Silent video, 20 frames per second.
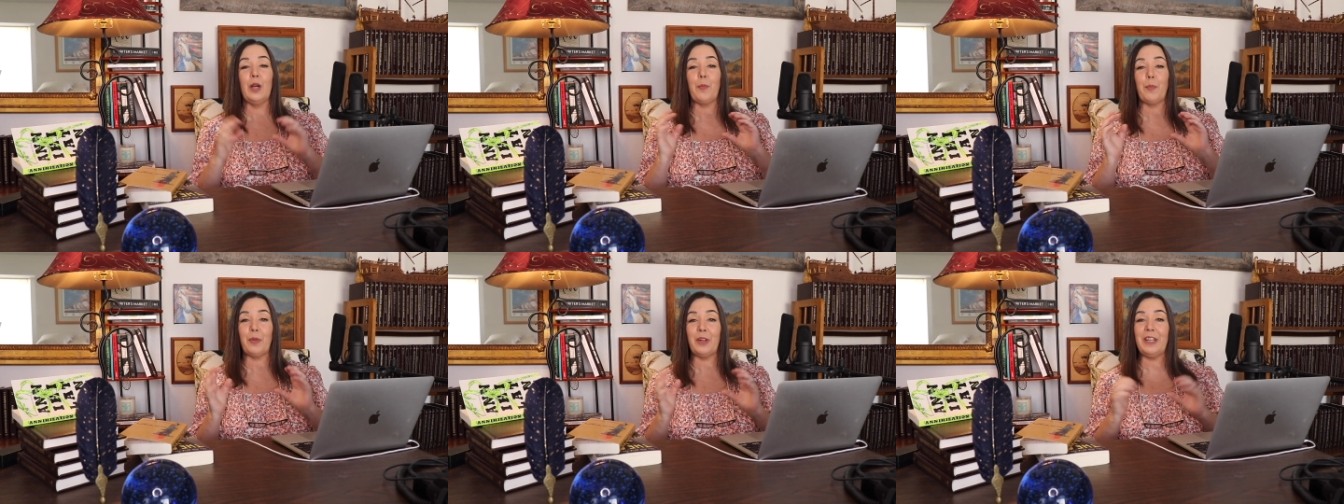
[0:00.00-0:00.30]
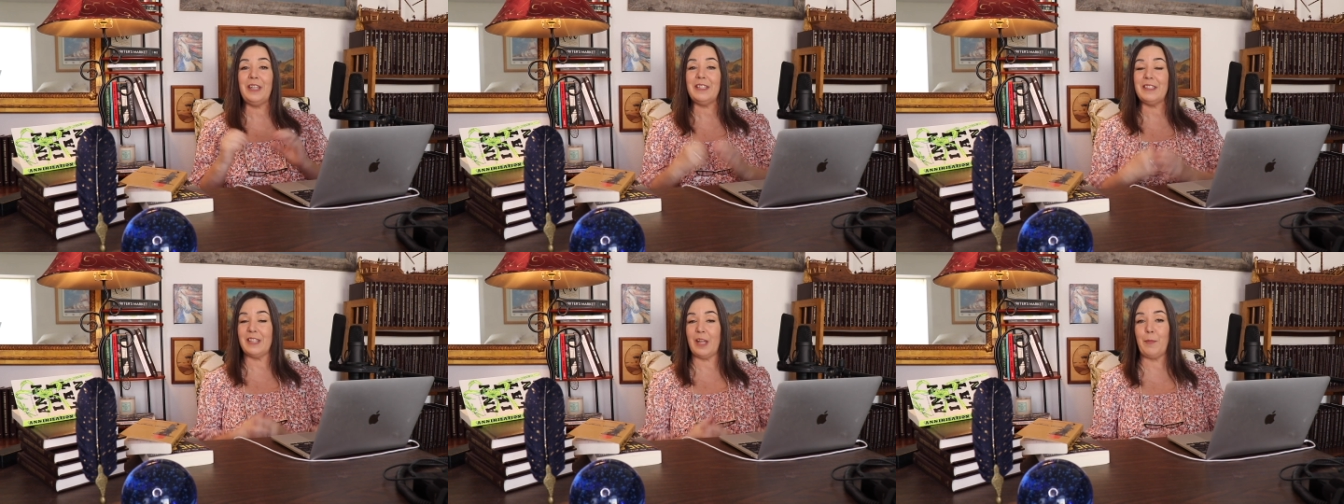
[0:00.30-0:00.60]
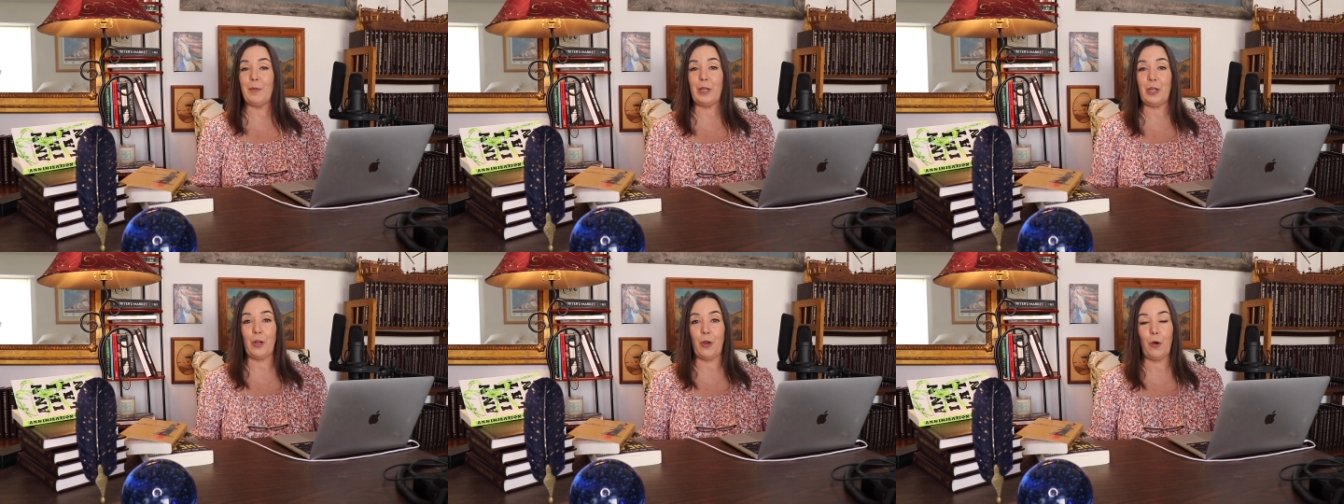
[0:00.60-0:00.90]
Please
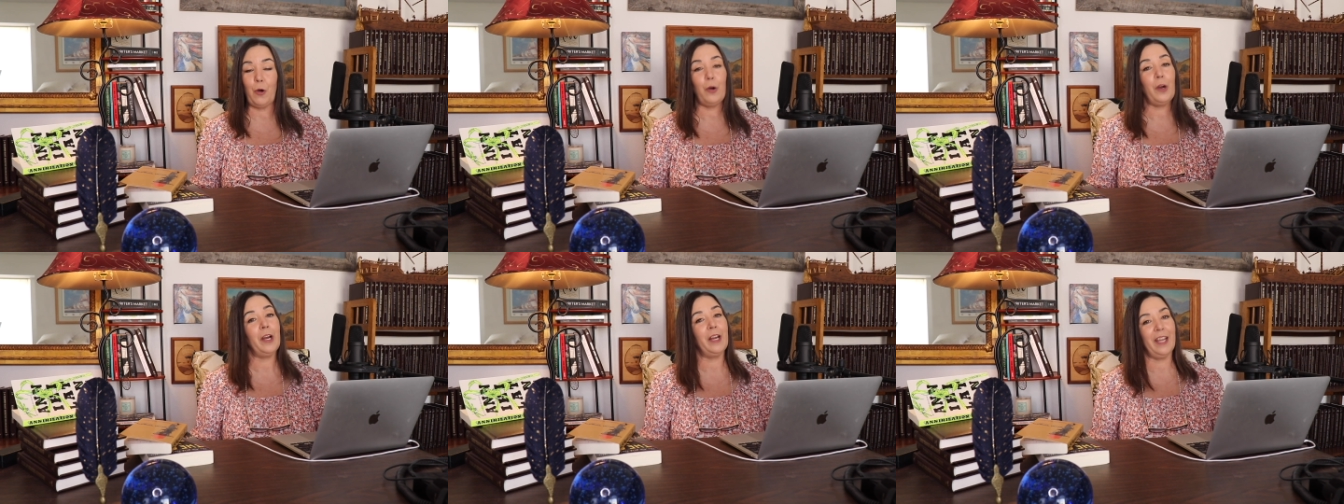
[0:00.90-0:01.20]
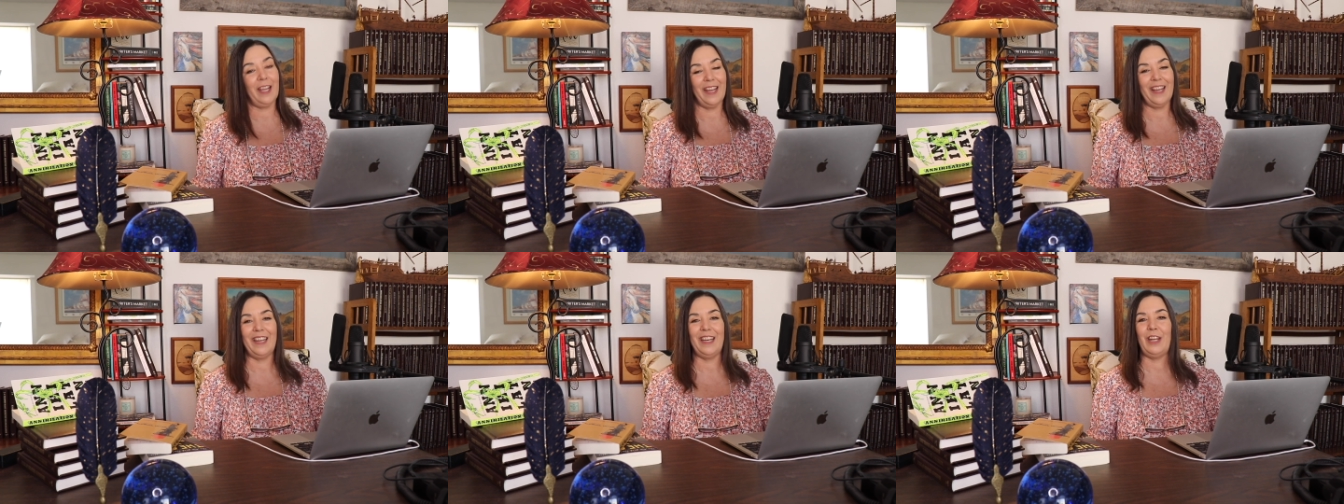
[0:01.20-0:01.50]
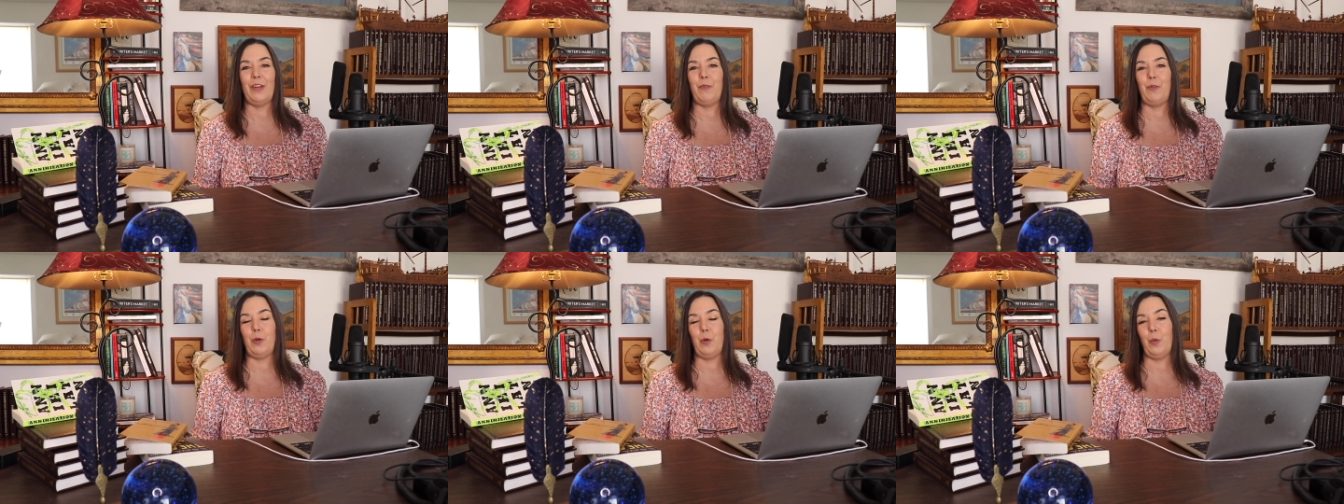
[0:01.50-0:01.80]
let me know again
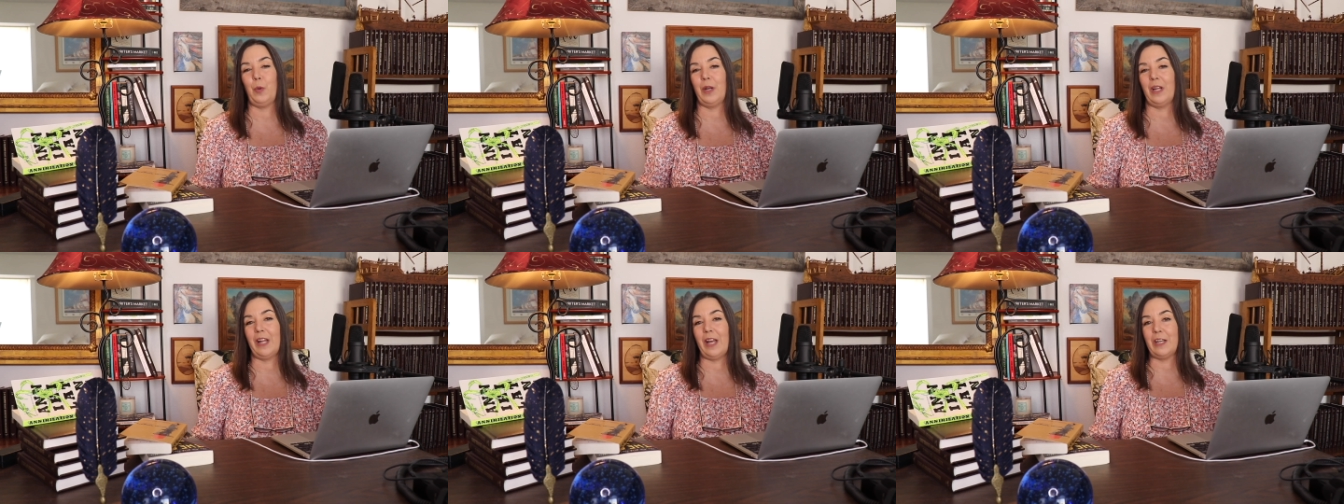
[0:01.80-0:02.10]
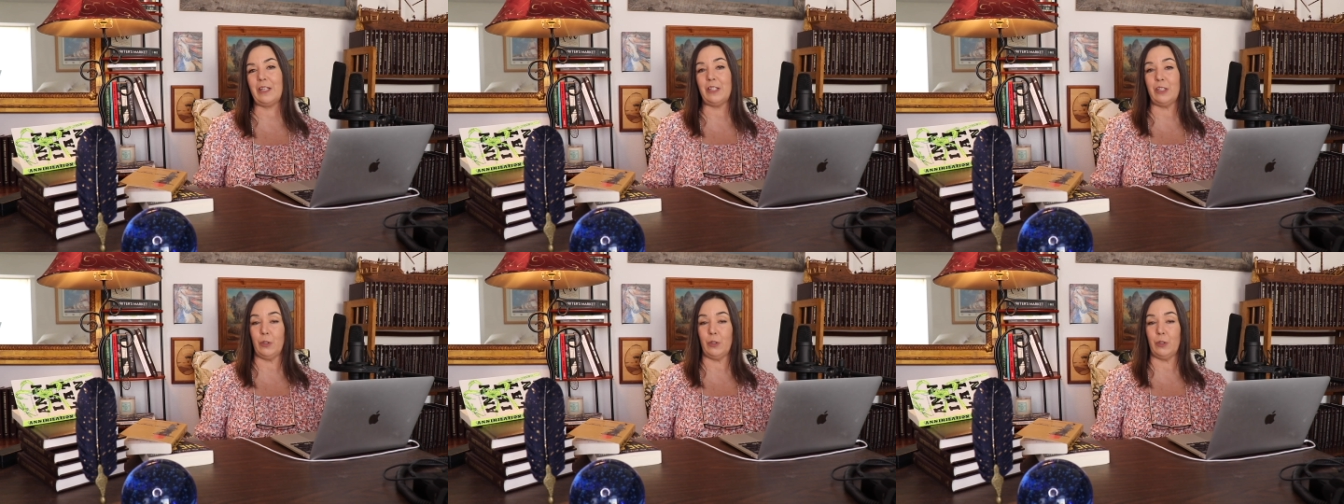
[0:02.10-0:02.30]
if you would like